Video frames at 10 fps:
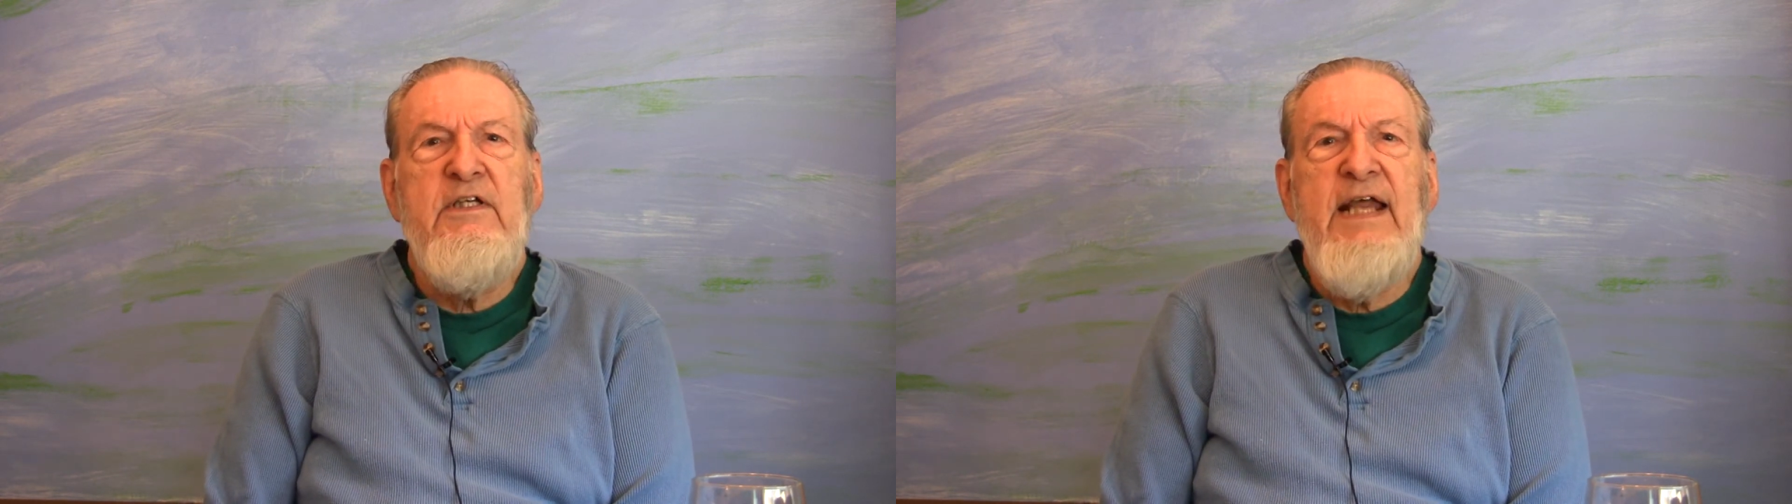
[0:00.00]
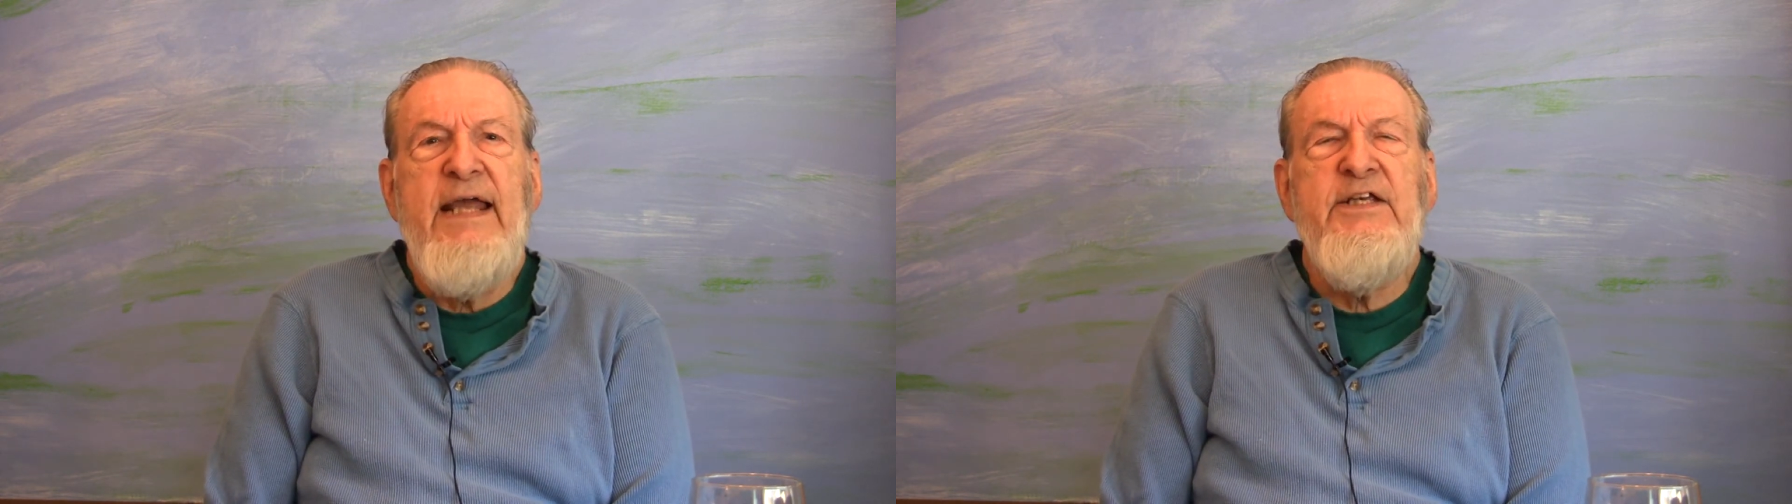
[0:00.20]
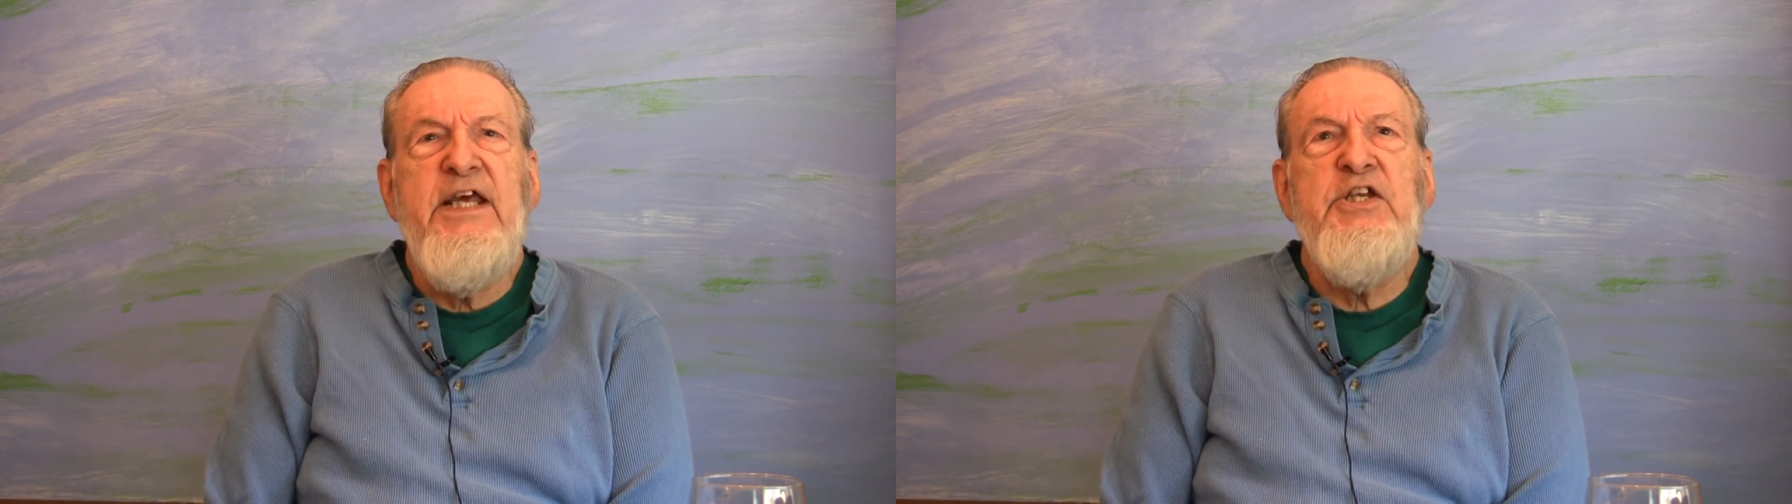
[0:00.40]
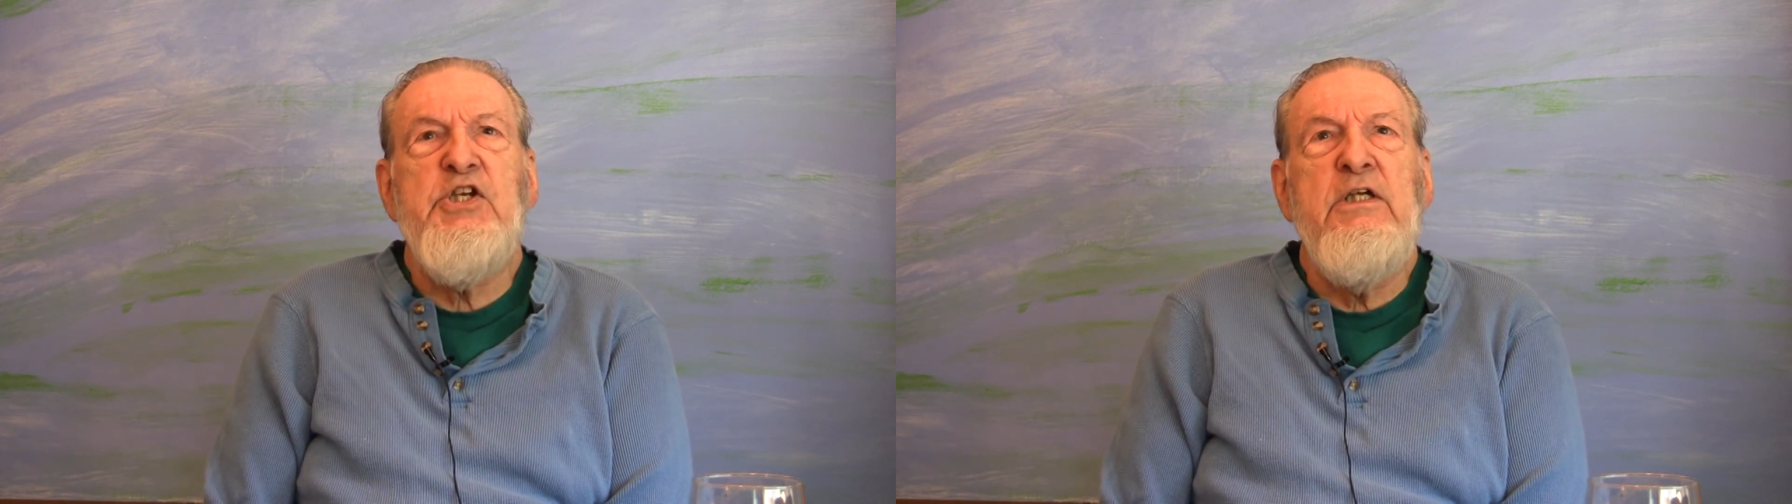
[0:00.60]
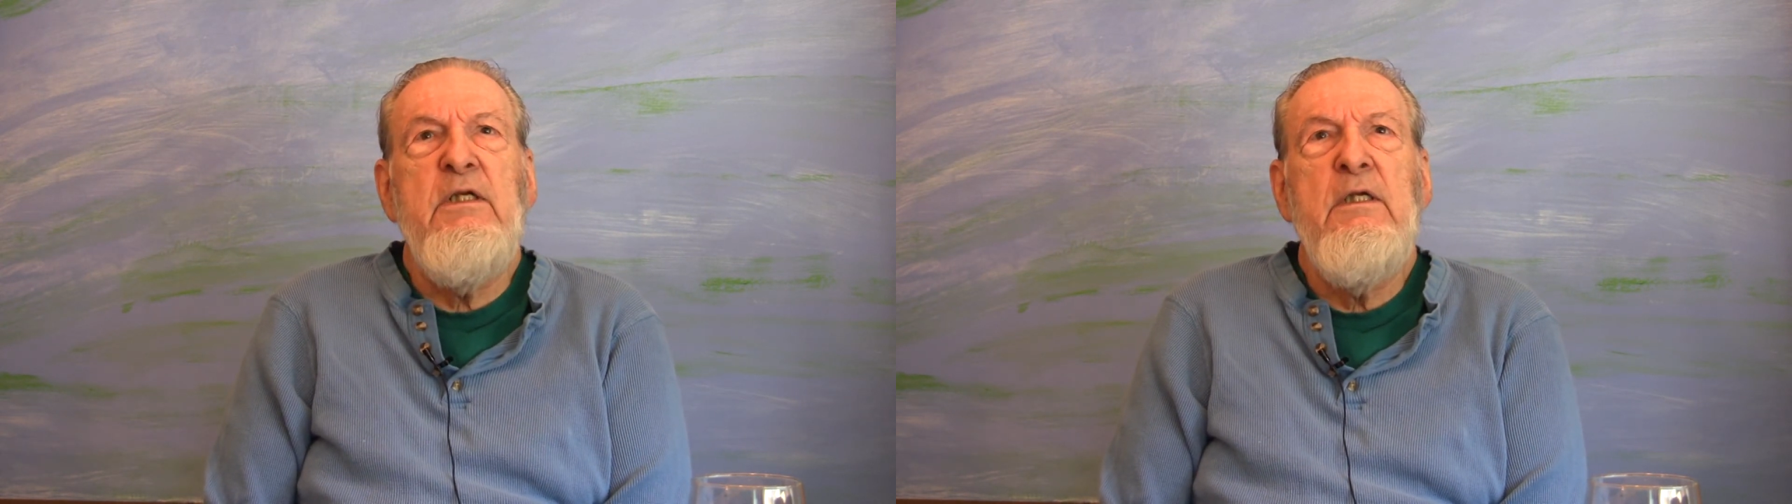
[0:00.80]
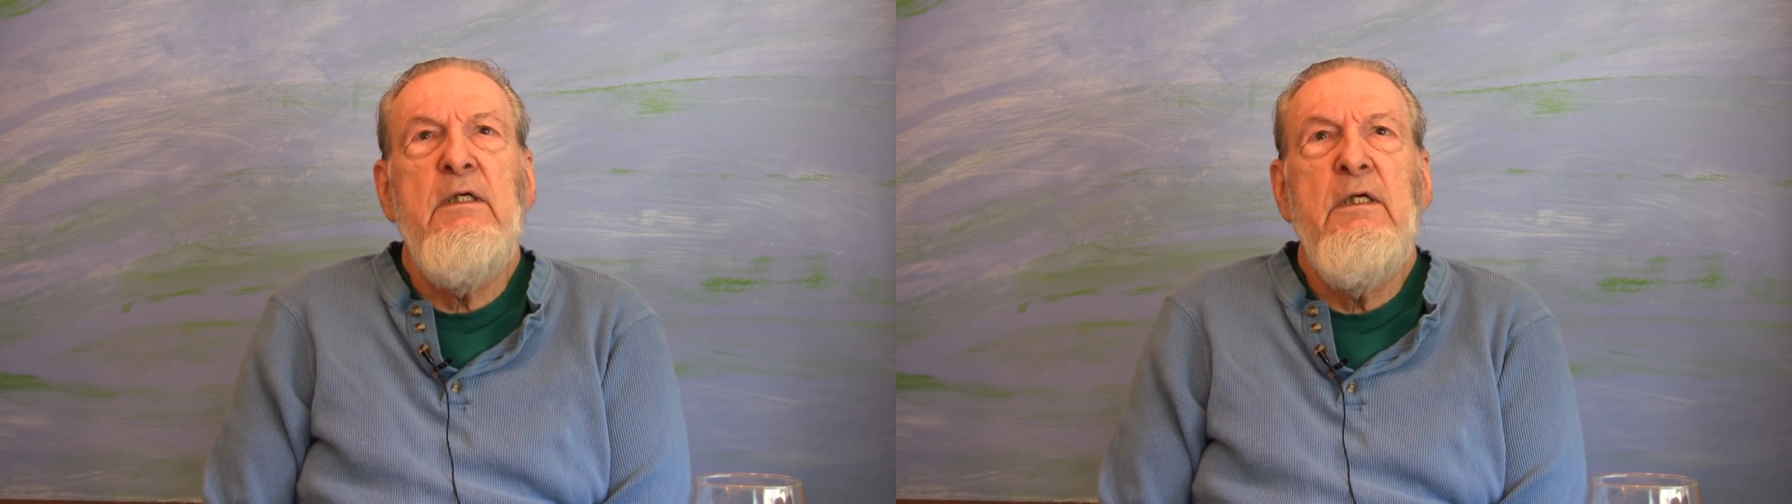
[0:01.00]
day teaching."